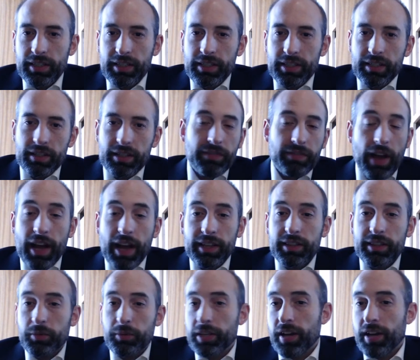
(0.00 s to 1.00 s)
the fact that
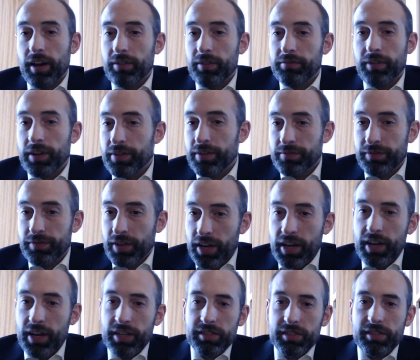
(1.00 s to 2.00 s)
we can't find a
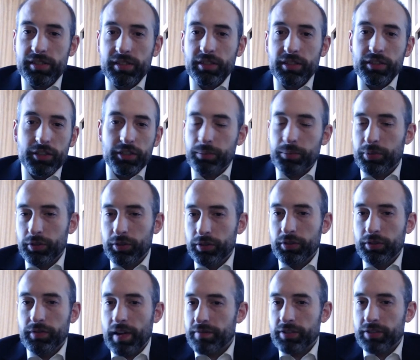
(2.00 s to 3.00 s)
verse to prove
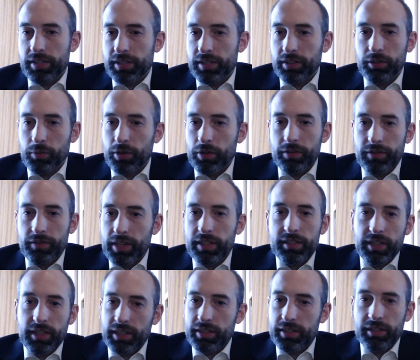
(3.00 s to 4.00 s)
every single one of these
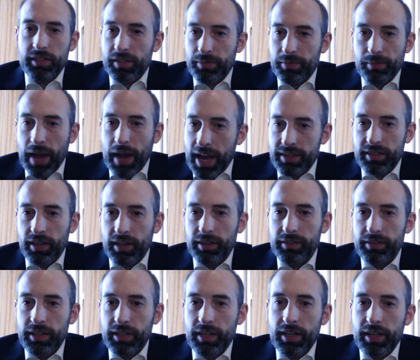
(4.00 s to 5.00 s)
things doesn't matter.
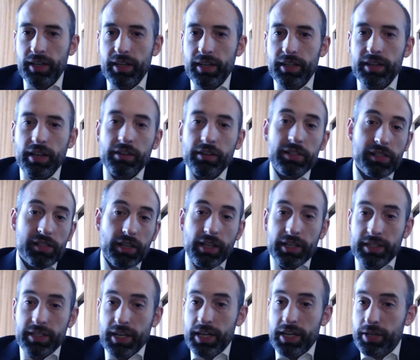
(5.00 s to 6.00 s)
There is a
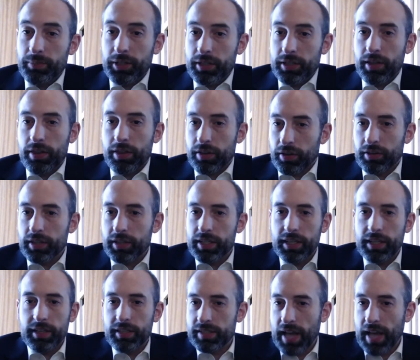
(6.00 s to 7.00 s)
legitimate authority
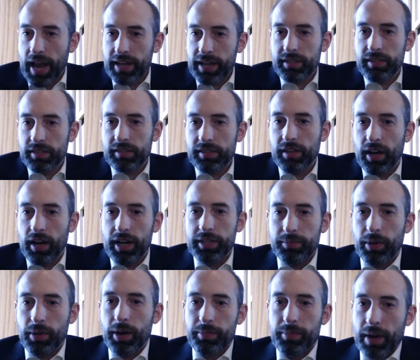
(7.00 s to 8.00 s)
that's exercised
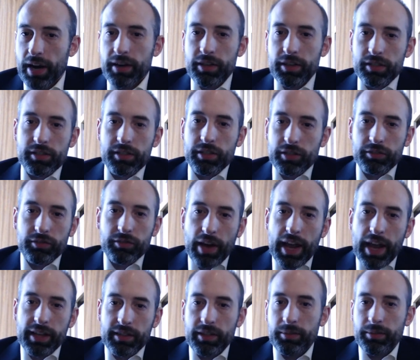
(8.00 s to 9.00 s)
by parents to
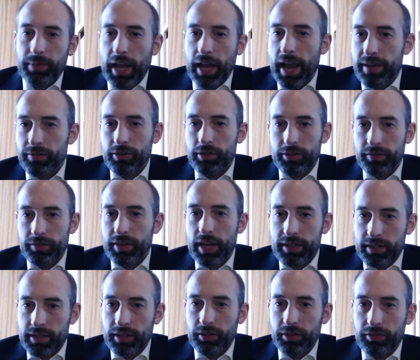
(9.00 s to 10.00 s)
direct the behavior of their
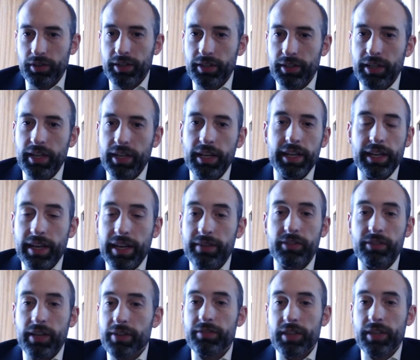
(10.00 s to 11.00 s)
children, even
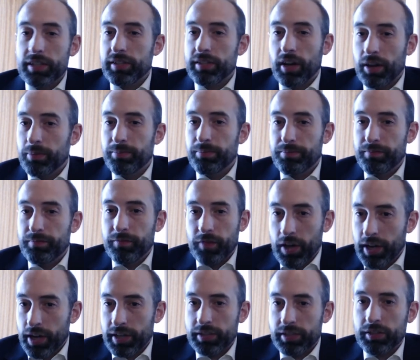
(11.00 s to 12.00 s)
if there's not a
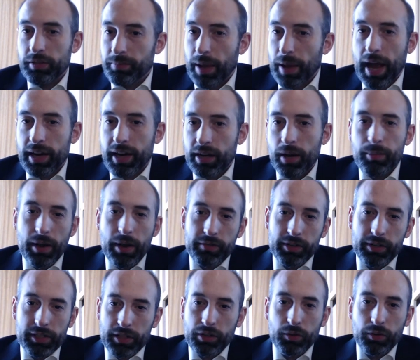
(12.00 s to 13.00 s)
verse to back up every
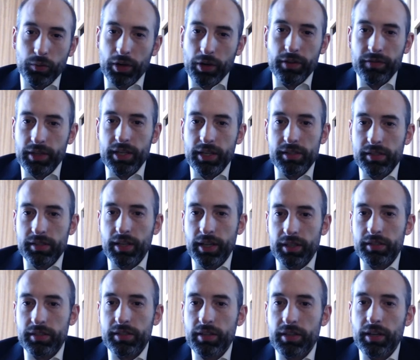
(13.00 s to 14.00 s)
single one of these
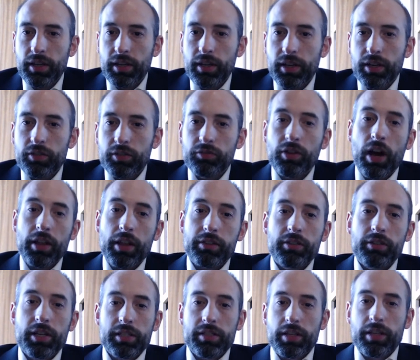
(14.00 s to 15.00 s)
things. Rather,
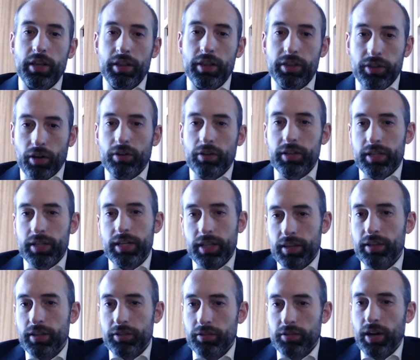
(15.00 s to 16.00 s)
it's the authority
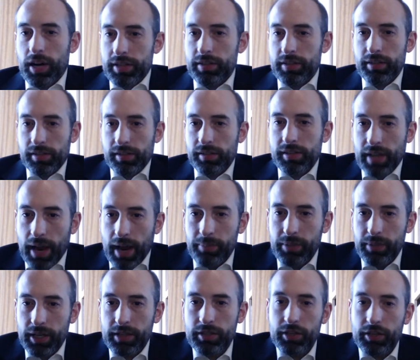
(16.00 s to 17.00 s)
that Christ has
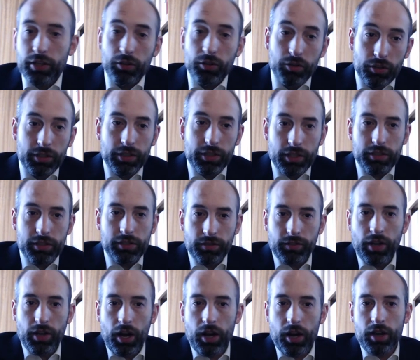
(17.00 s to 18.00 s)
established, the ordinance of
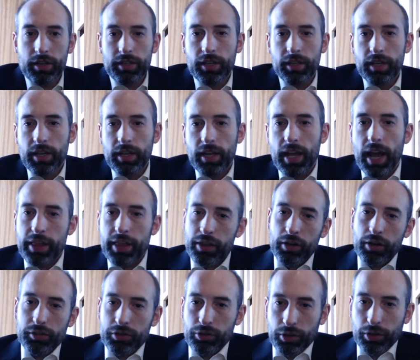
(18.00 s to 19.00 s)
God, and
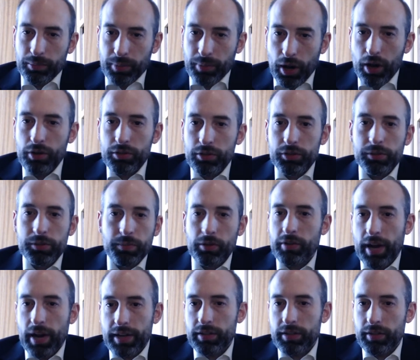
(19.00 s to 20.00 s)
those who oppose
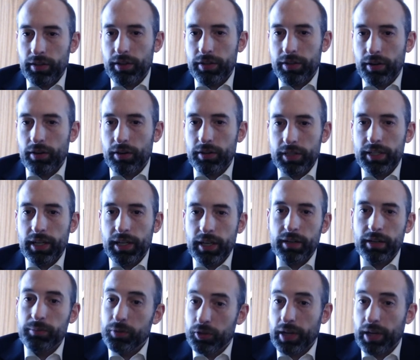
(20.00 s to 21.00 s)
parental authority in a
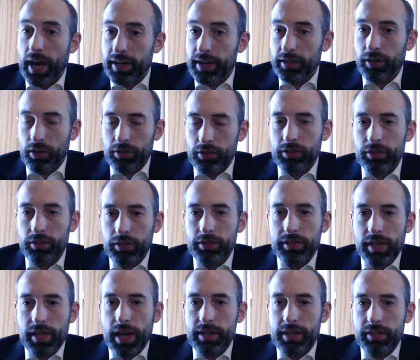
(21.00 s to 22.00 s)
more categorical
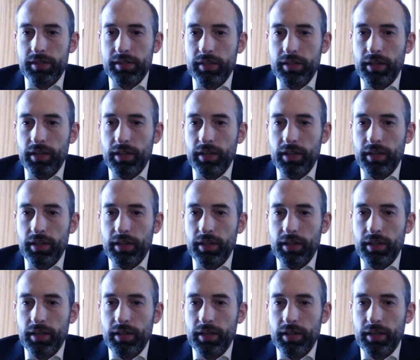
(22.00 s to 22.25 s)
sense